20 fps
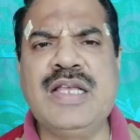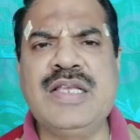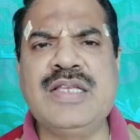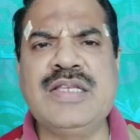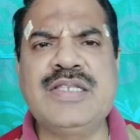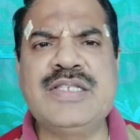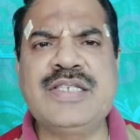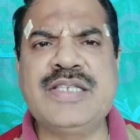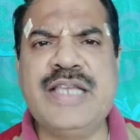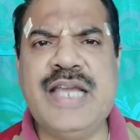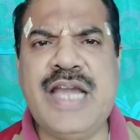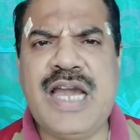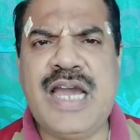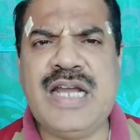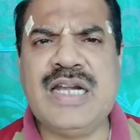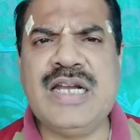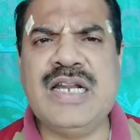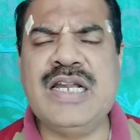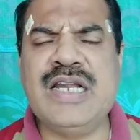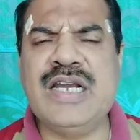
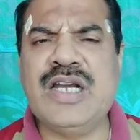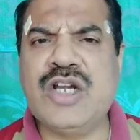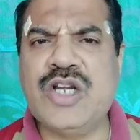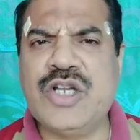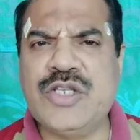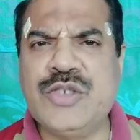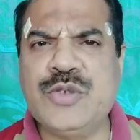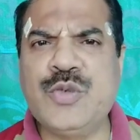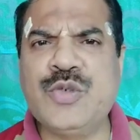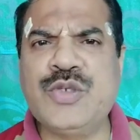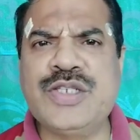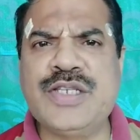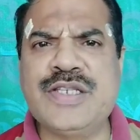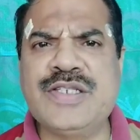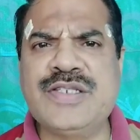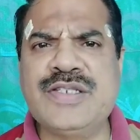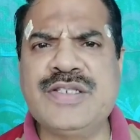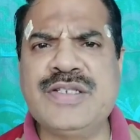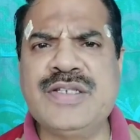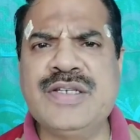scarce
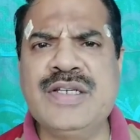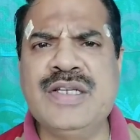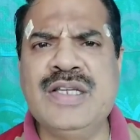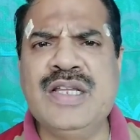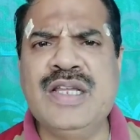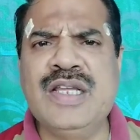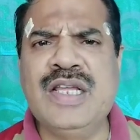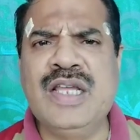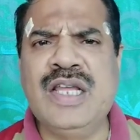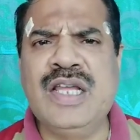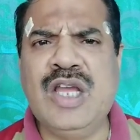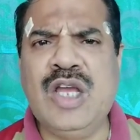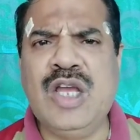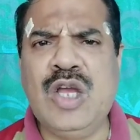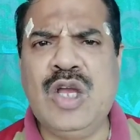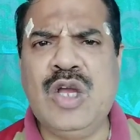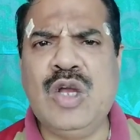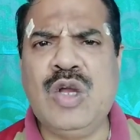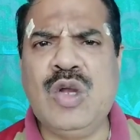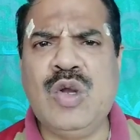resources
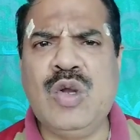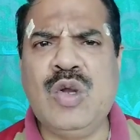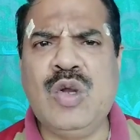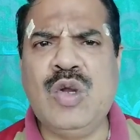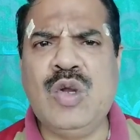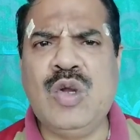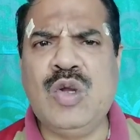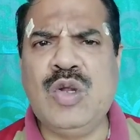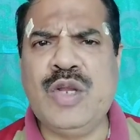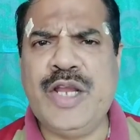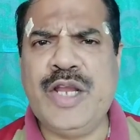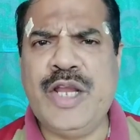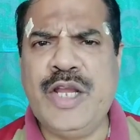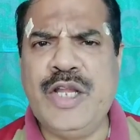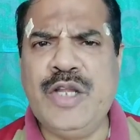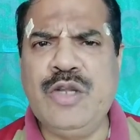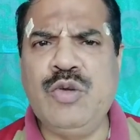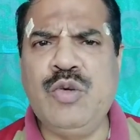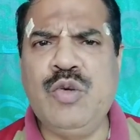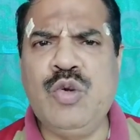uh,
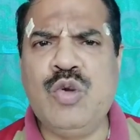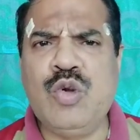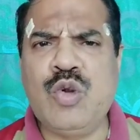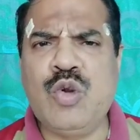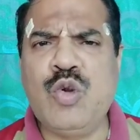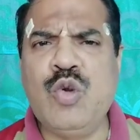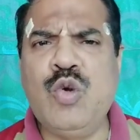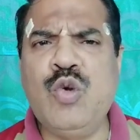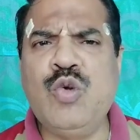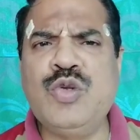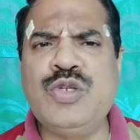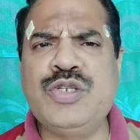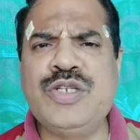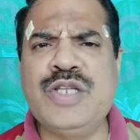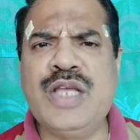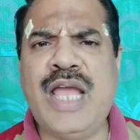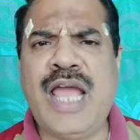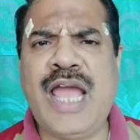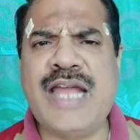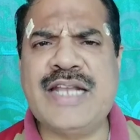into goods
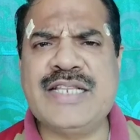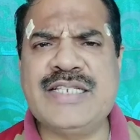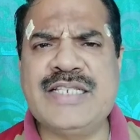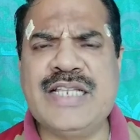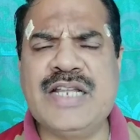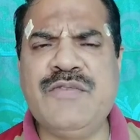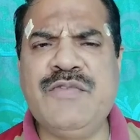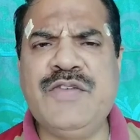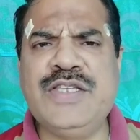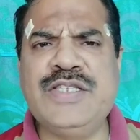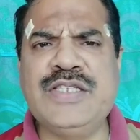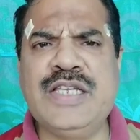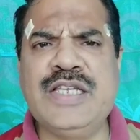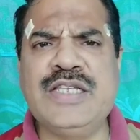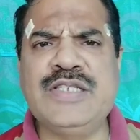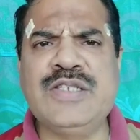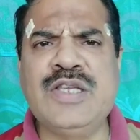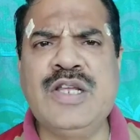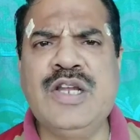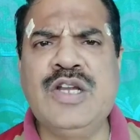or
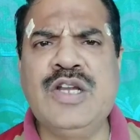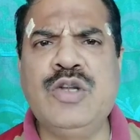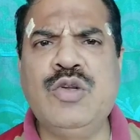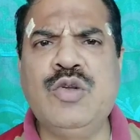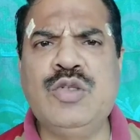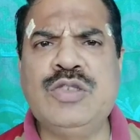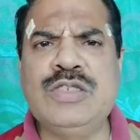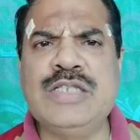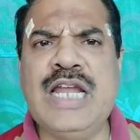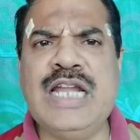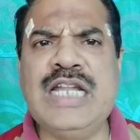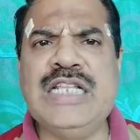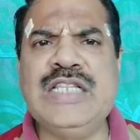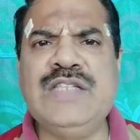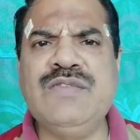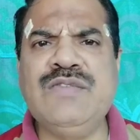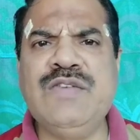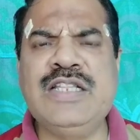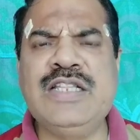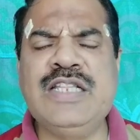services to
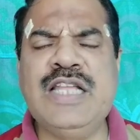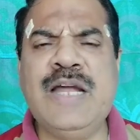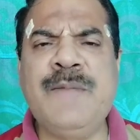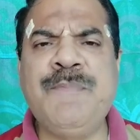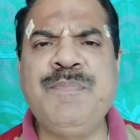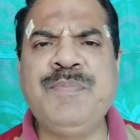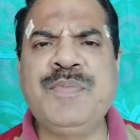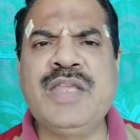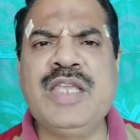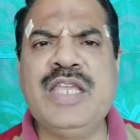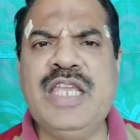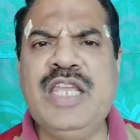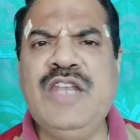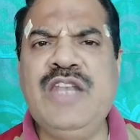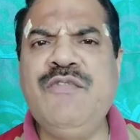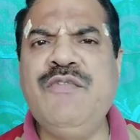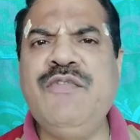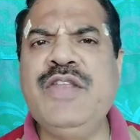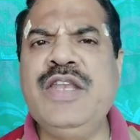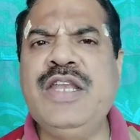satisfy the
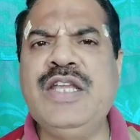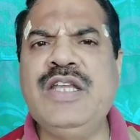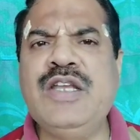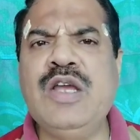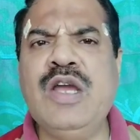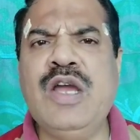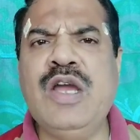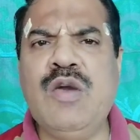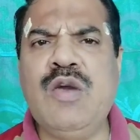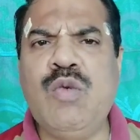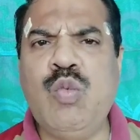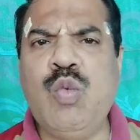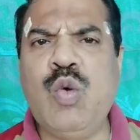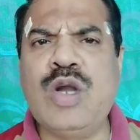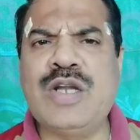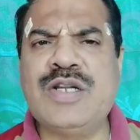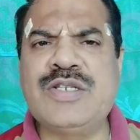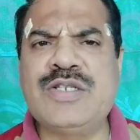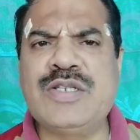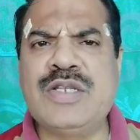infinite
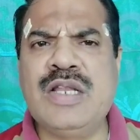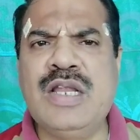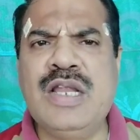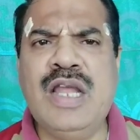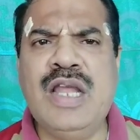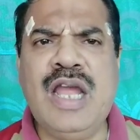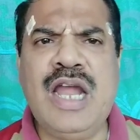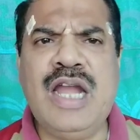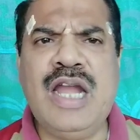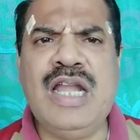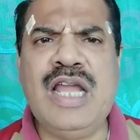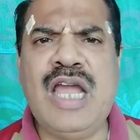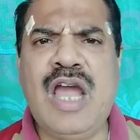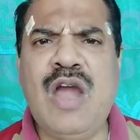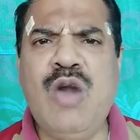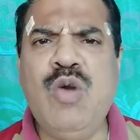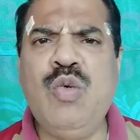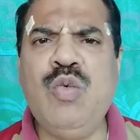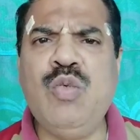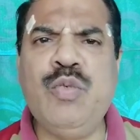wants, and
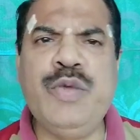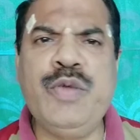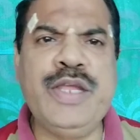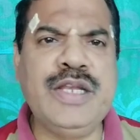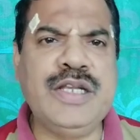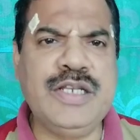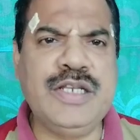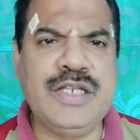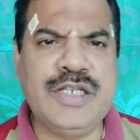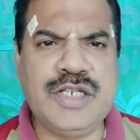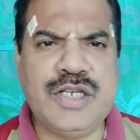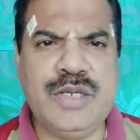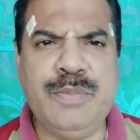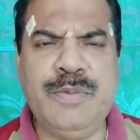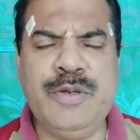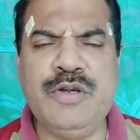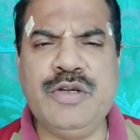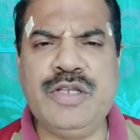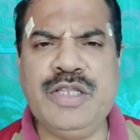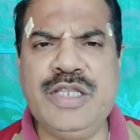how we
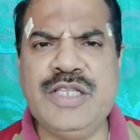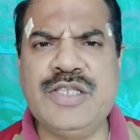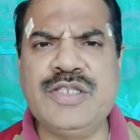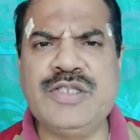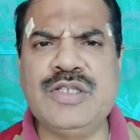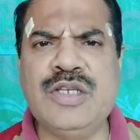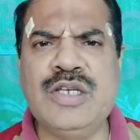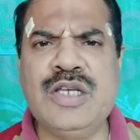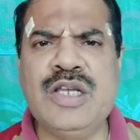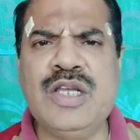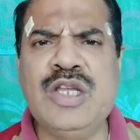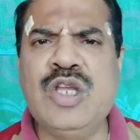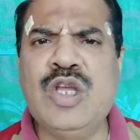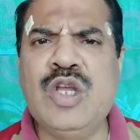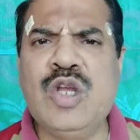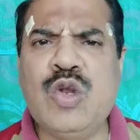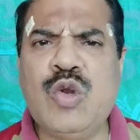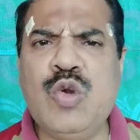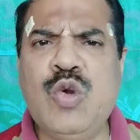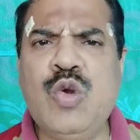distribute these
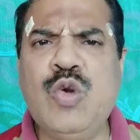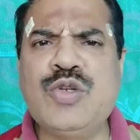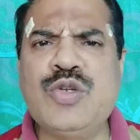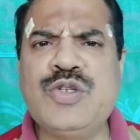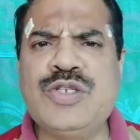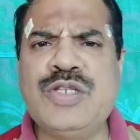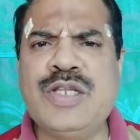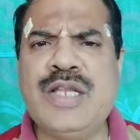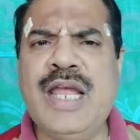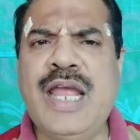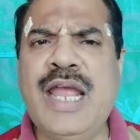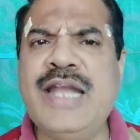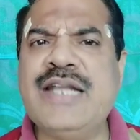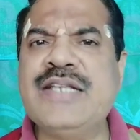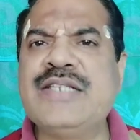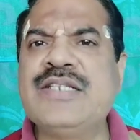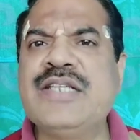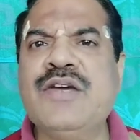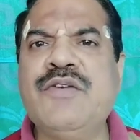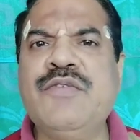goods and
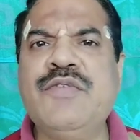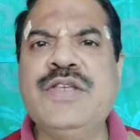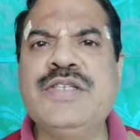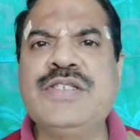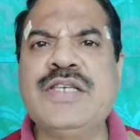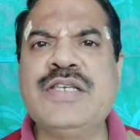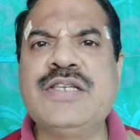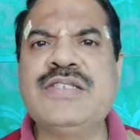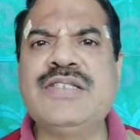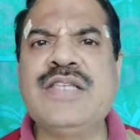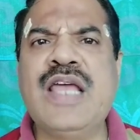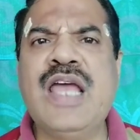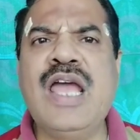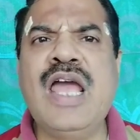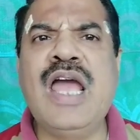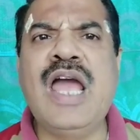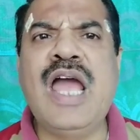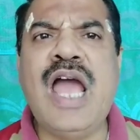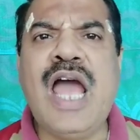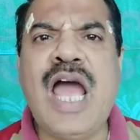services
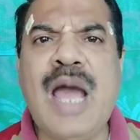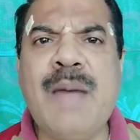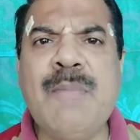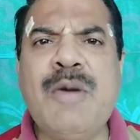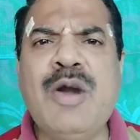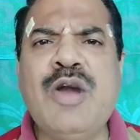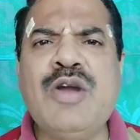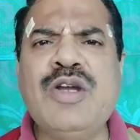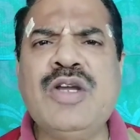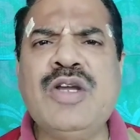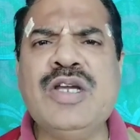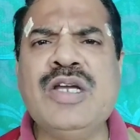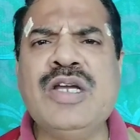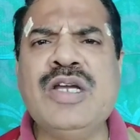among